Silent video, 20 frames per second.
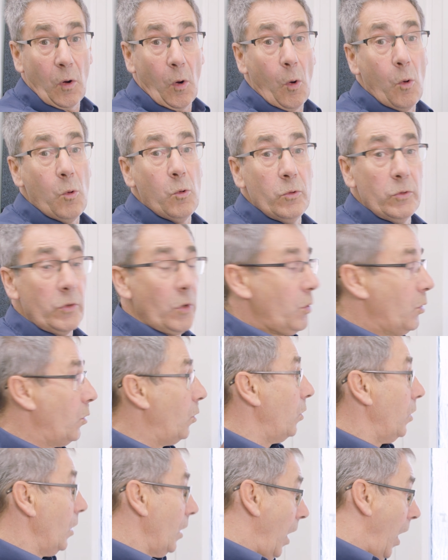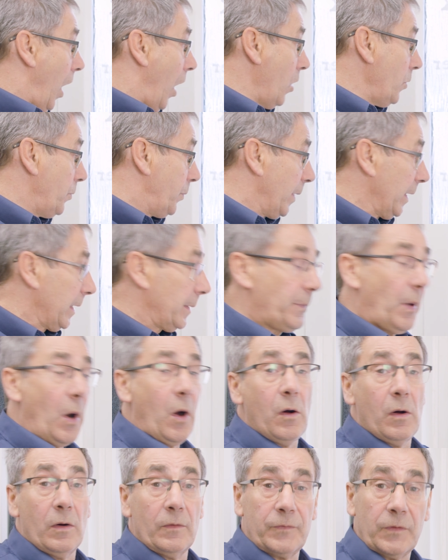all your opening
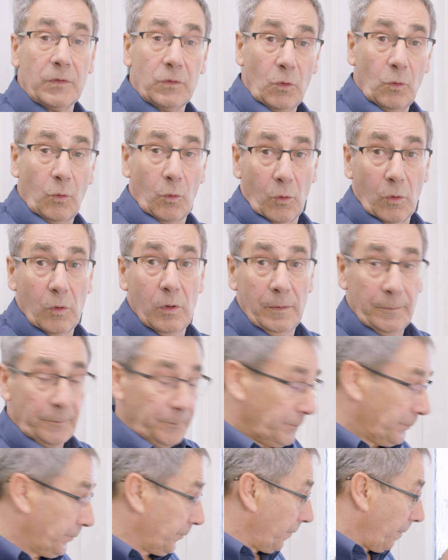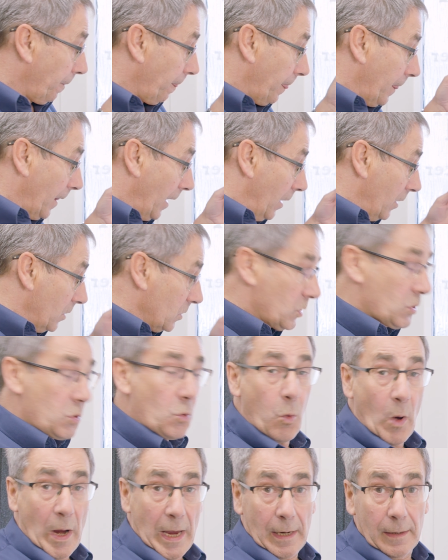part of the door
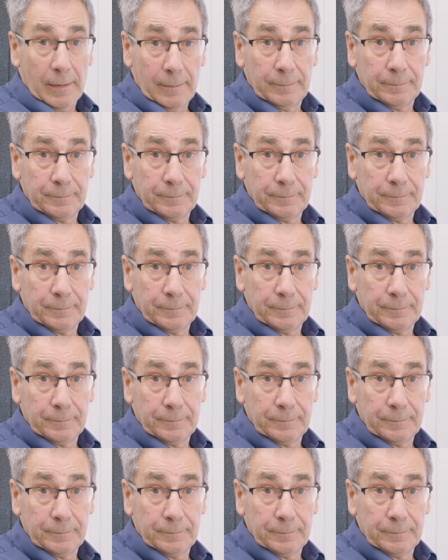square.